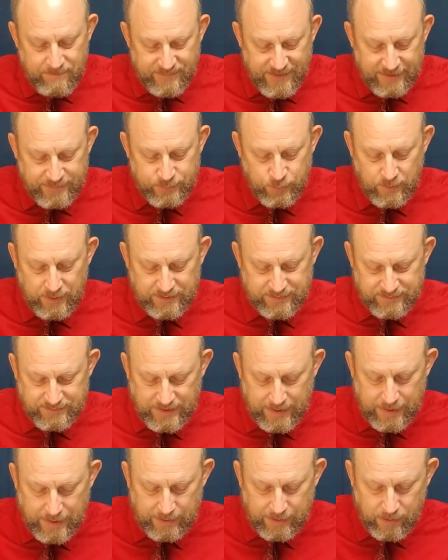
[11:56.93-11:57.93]
That's what he's
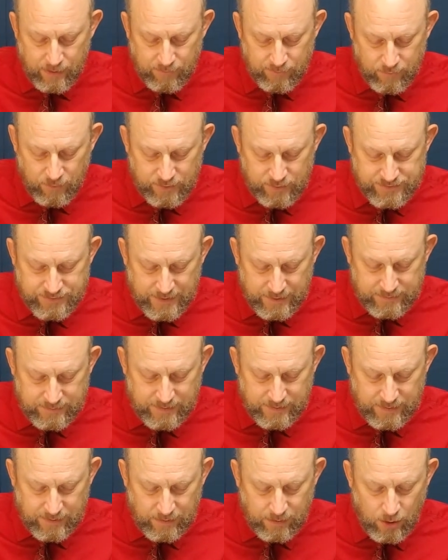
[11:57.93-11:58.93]
saying here in verse
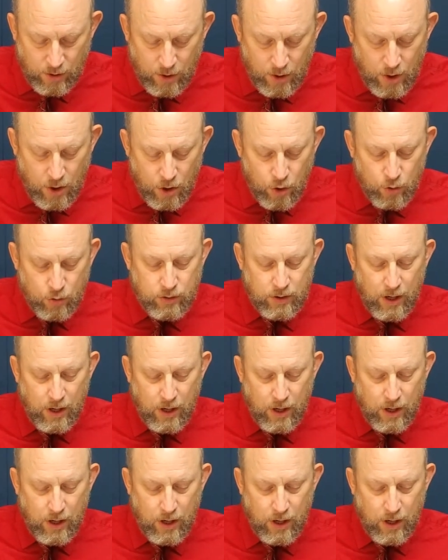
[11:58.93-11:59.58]
18. Who,